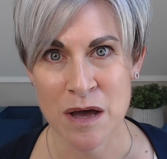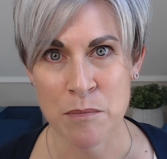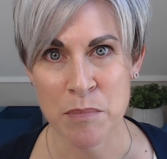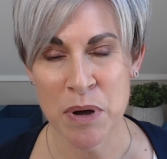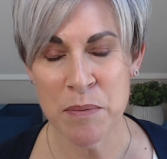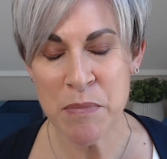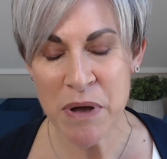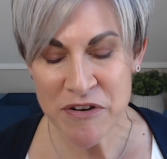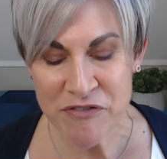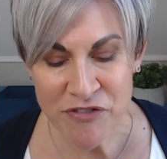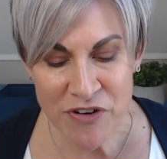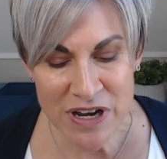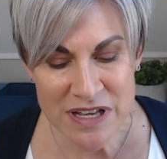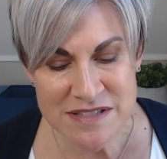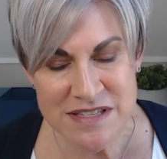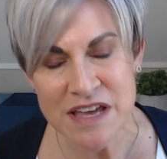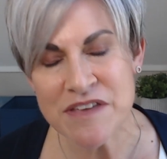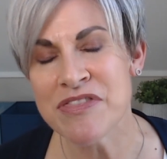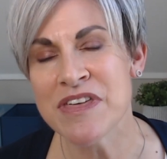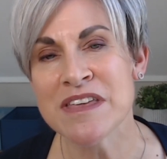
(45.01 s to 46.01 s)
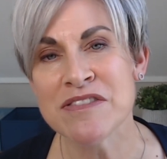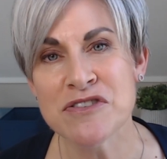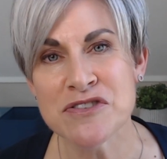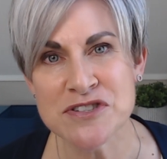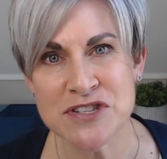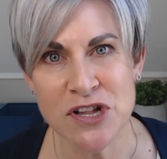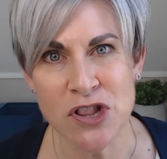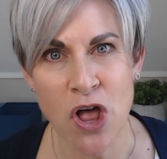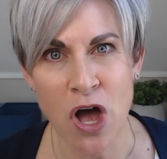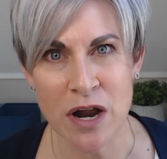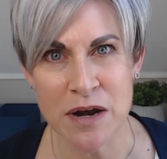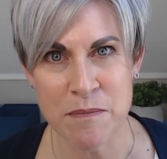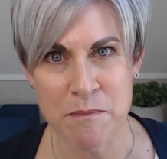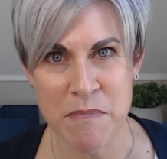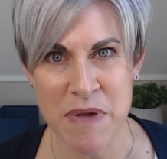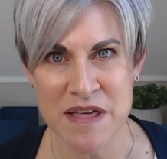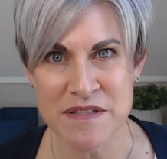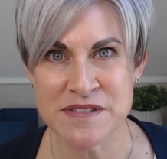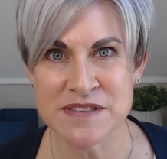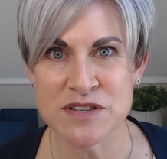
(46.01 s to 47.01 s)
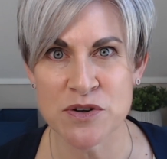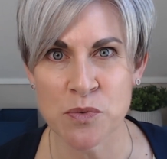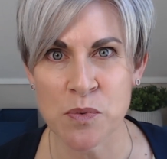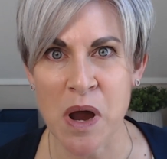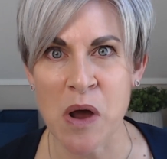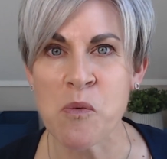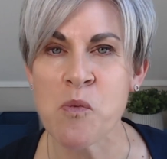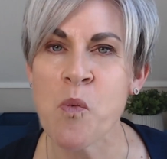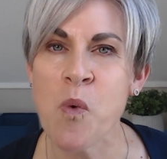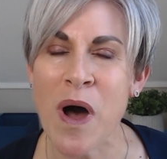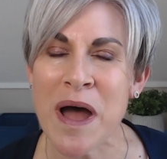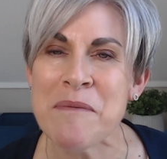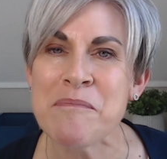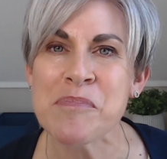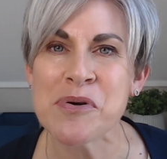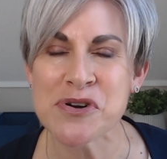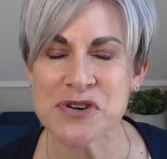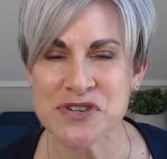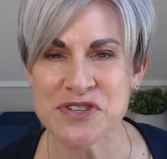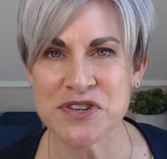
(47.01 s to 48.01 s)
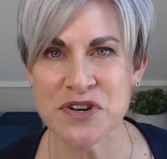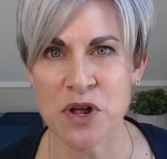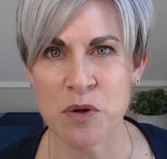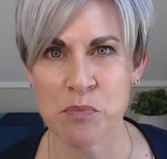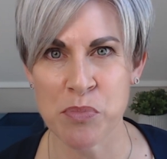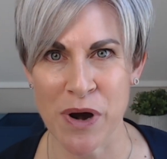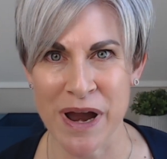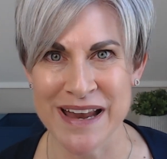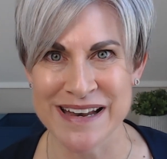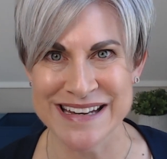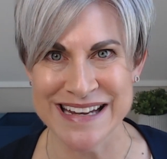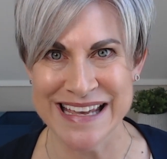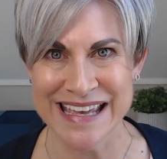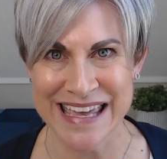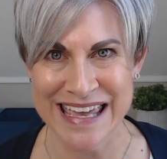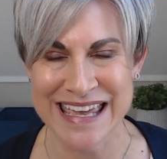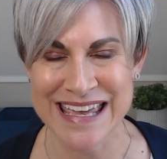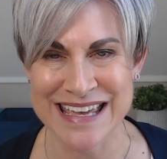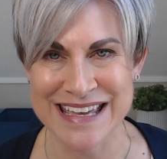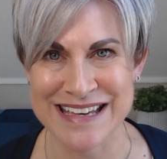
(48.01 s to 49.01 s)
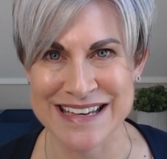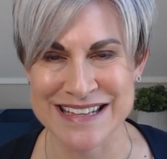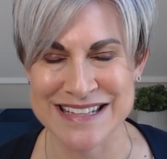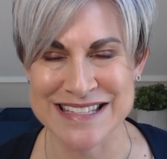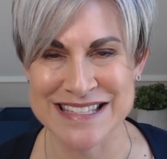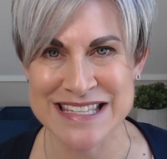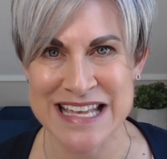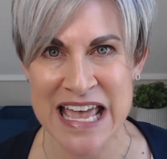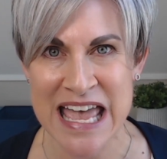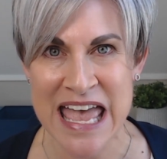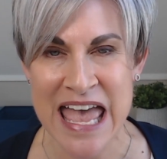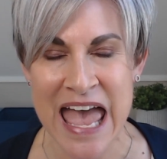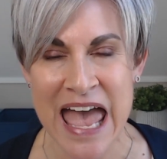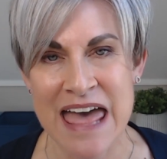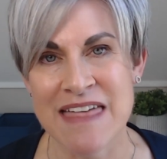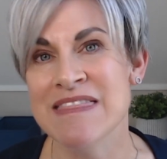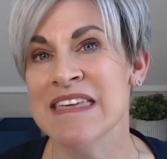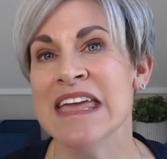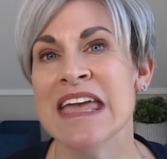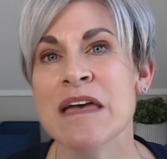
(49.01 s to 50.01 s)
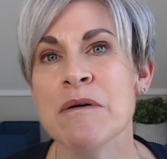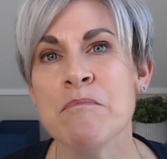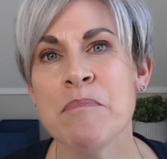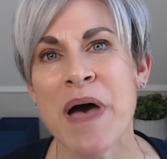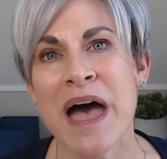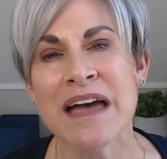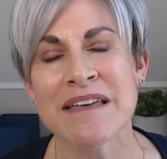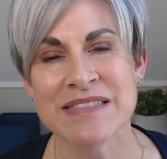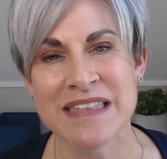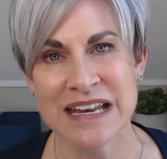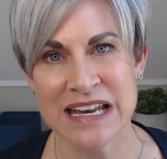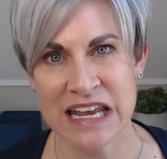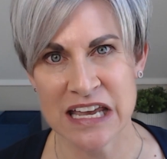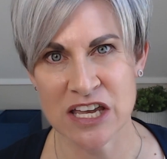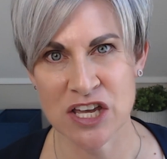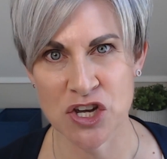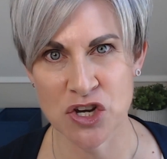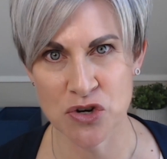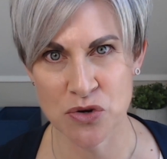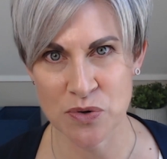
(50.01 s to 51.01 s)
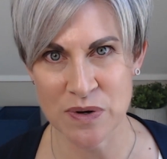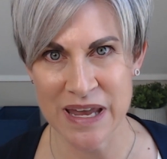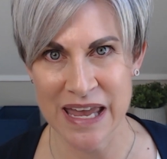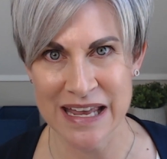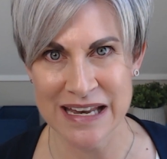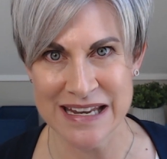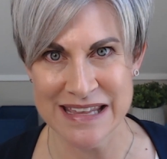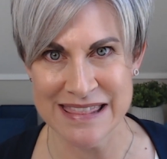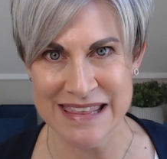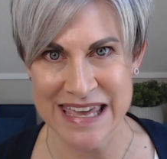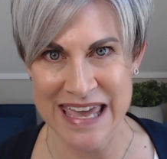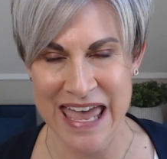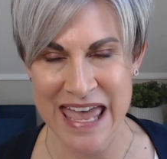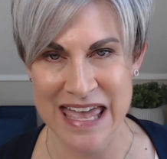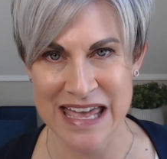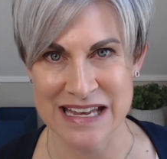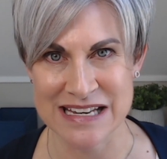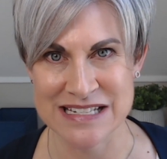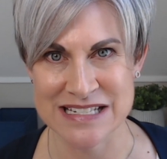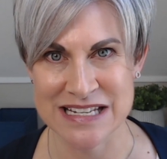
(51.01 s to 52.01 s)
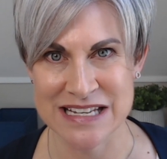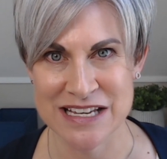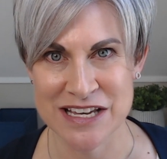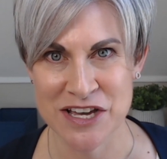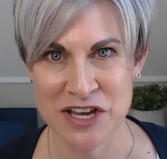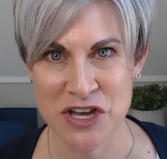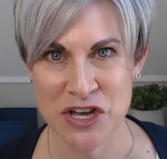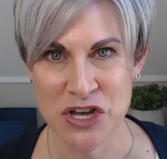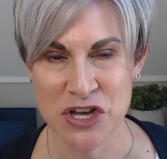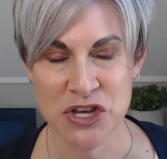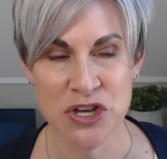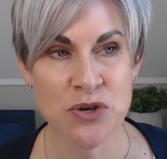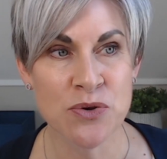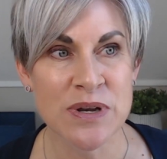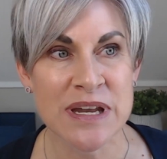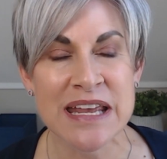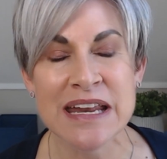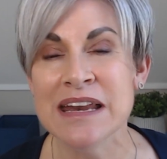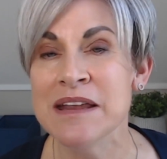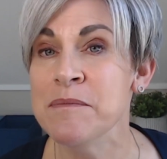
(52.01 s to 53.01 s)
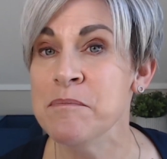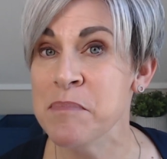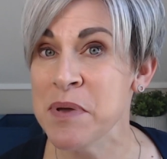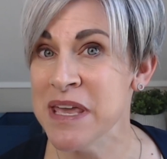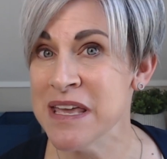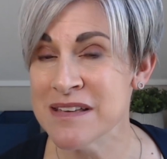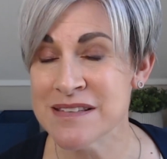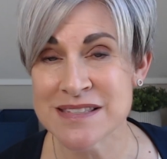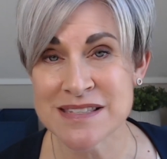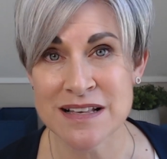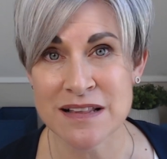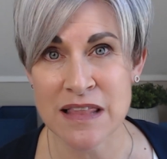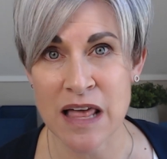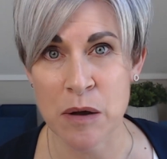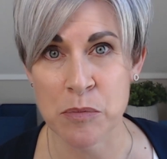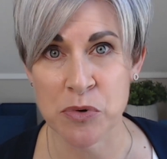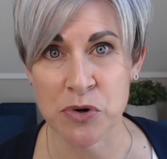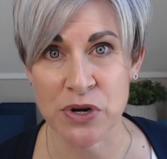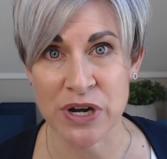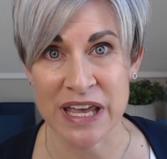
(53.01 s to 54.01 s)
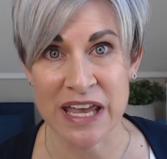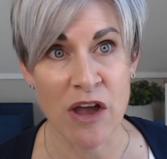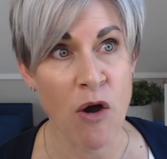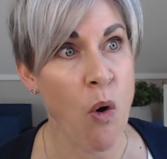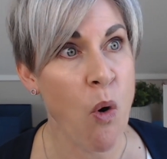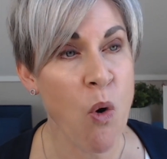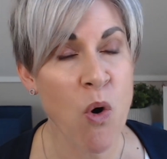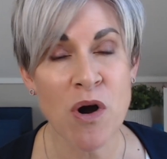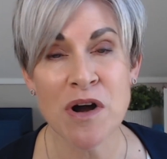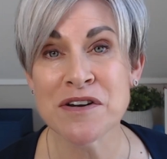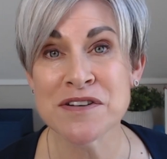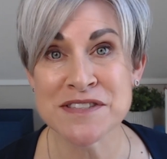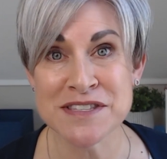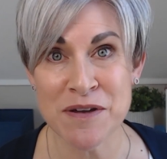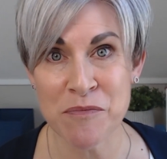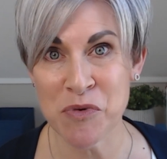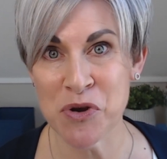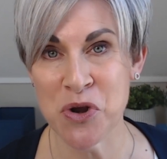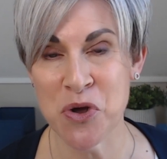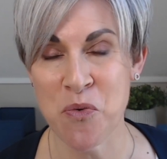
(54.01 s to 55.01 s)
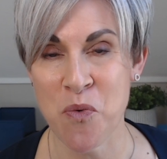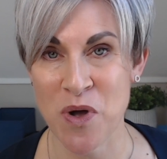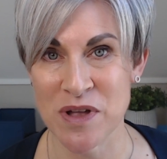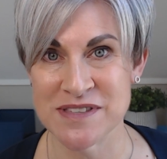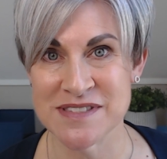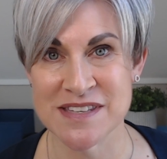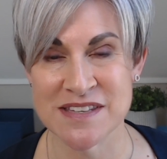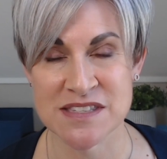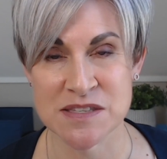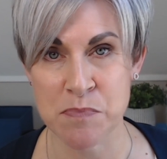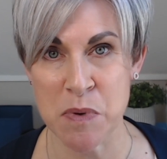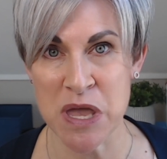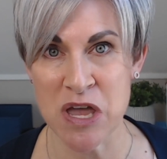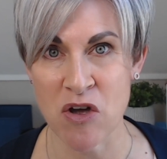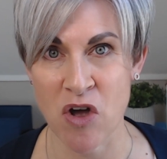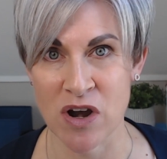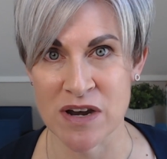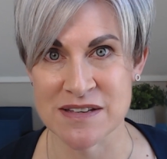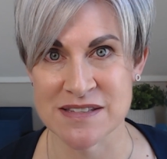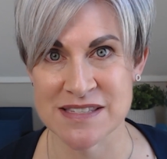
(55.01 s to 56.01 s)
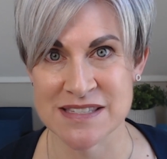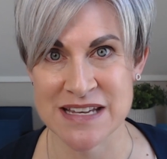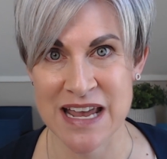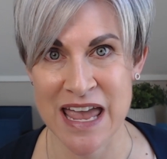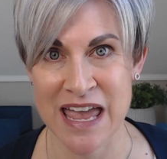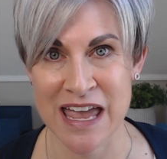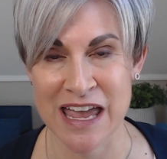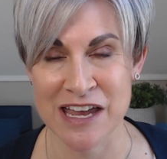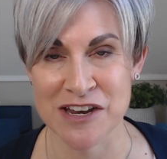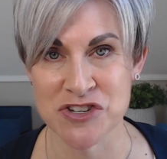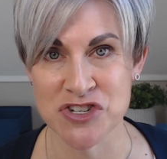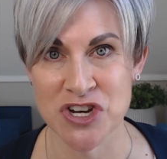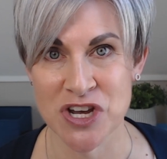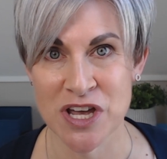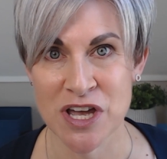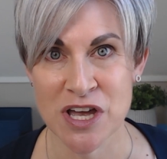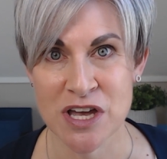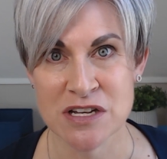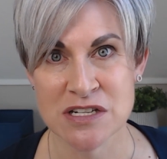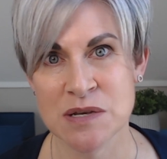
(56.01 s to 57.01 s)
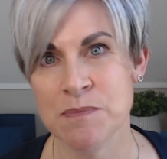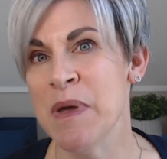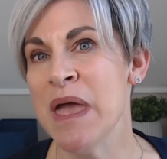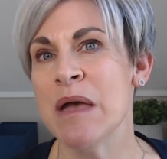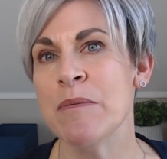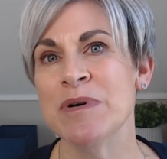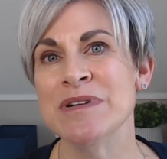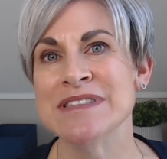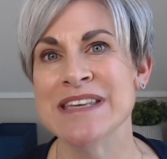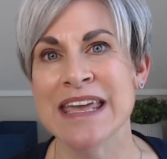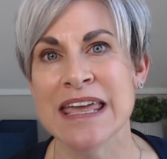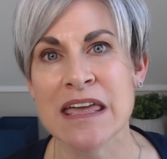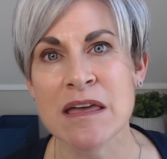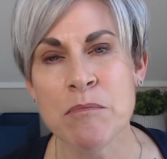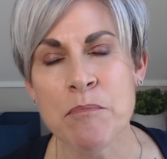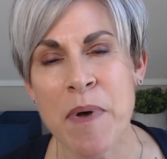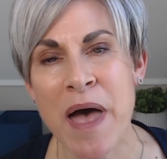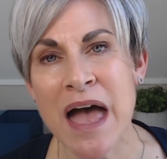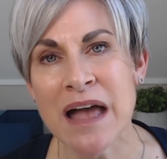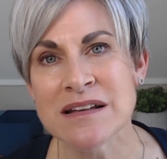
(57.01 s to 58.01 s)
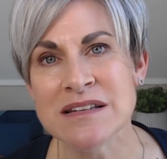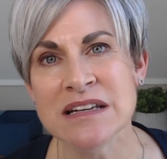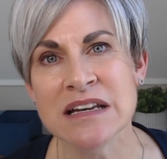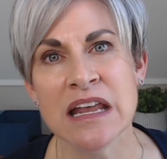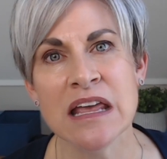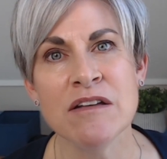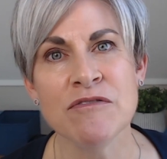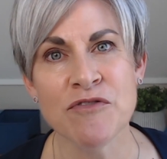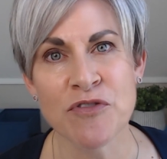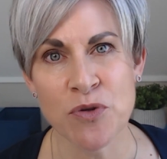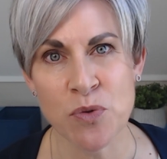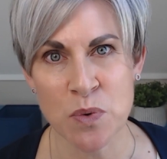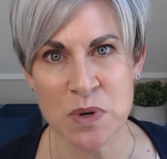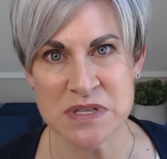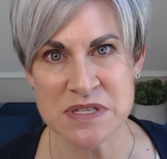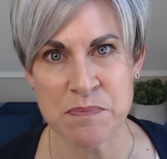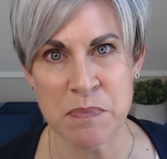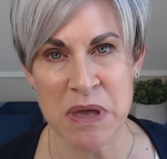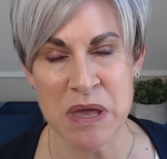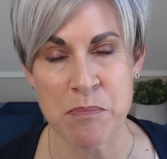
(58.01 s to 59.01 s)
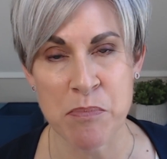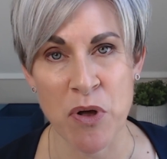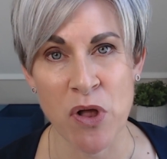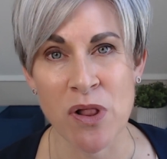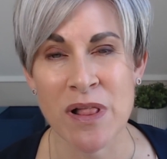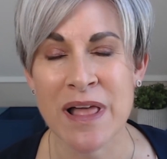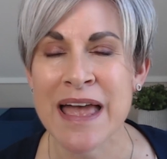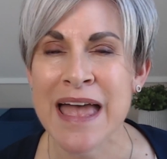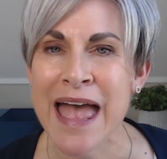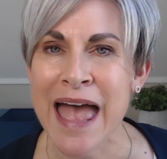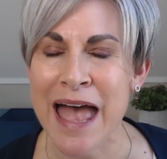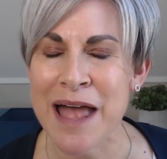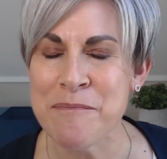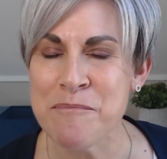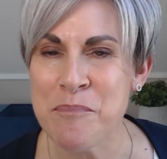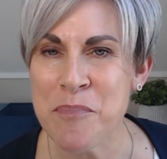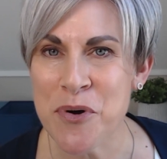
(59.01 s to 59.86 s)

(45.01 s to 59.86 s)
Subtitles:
But my friends, I think there's a lot of myths around what personal branding is and the impact that it can create in the end. You needn't be a celebrity or someone who wants to speak on a stage to be able to impact and influence people and